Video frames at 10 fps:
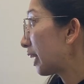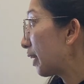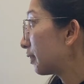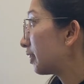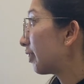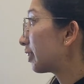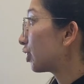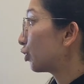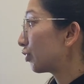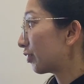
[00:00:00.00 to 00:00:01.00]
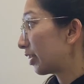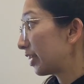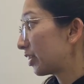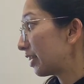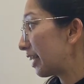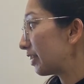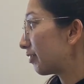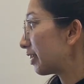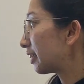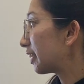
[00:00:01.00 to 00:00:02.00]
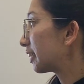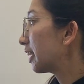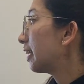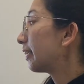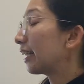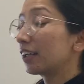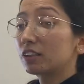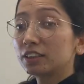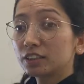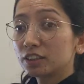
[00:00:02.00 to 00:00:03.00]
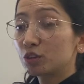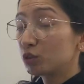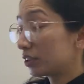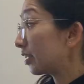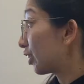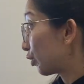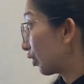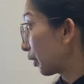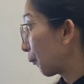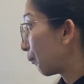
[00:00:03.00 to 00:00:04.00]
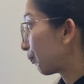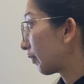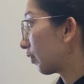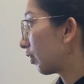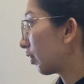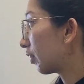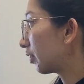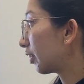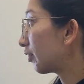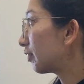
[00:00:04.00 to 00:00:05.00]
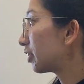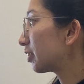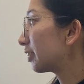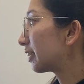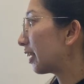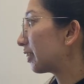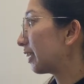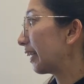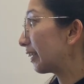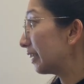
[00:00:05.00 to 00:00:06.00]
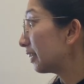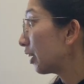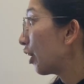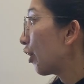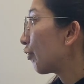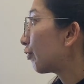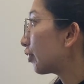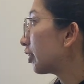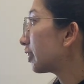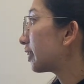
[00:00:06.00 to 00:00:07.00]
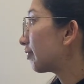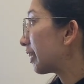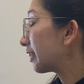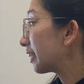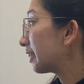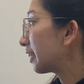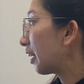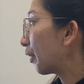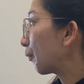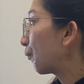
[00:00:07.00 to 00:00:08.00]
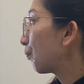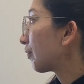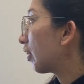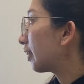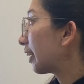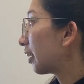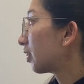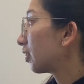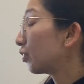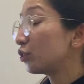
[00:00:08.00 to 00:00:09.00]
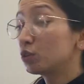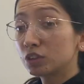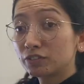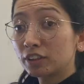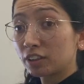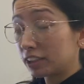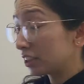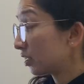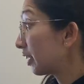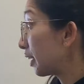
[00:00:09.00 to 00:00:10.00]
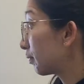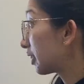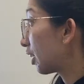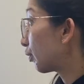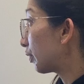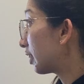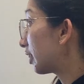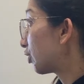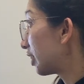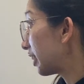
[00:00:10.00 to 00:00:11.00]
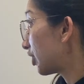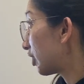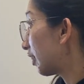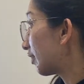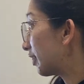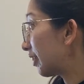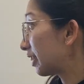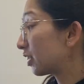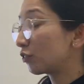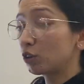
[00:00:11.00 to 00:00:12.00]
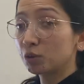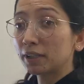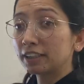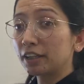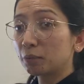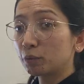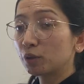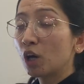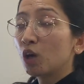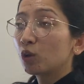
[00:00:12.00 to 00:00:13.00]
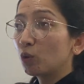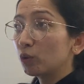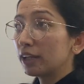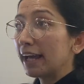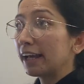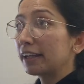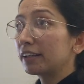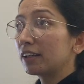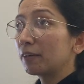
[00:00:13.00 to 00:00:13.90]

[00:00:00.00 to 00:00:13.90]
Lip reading: types: devices used for connection and devices that are connected to the network. The convention starts like this. For the devices that are used for connection, names start with 3 initial of devices followed by the airport code, and